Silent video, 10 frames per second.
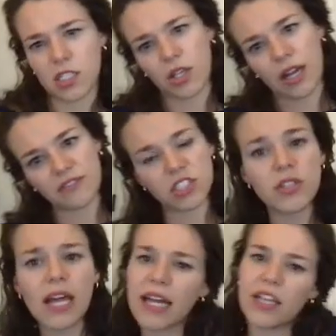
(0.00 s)
and you have to
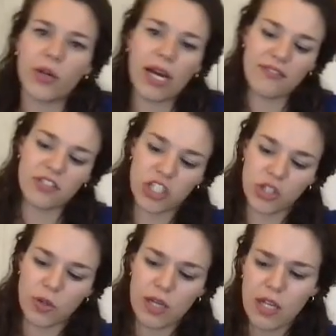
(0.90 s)
do that and you have
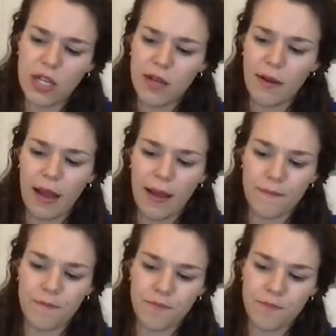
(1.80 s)
to
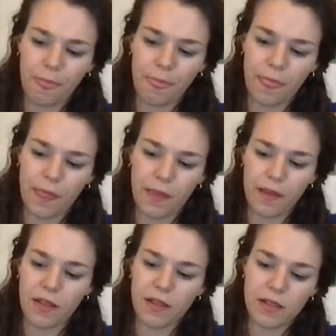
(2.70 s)
um
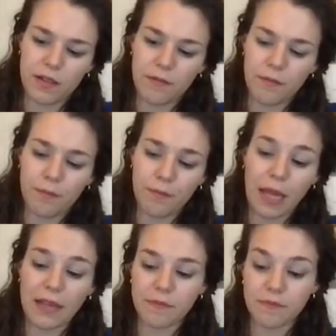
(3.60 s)

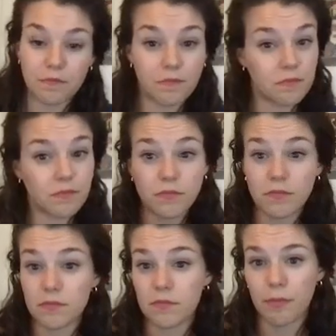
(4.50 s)
like
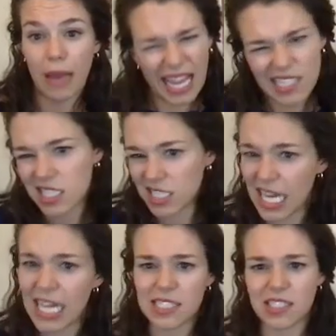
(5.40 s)
pass the
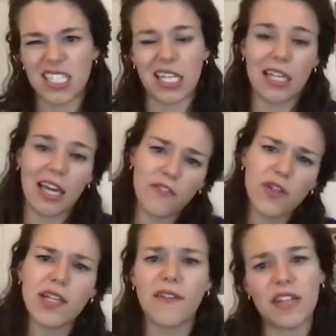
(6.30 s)
test and then
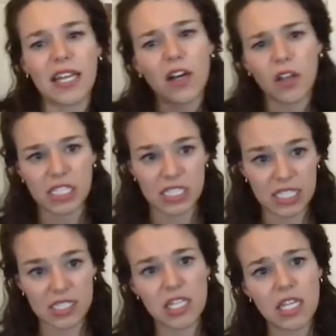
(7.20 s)
halfway come like all these
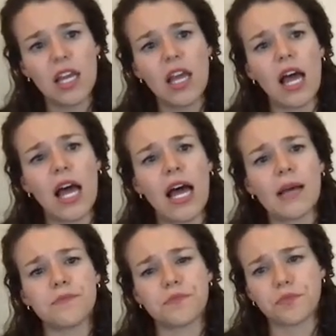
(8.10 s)
things
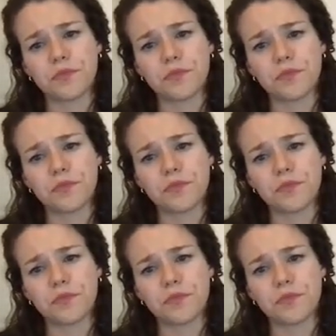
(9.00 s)
um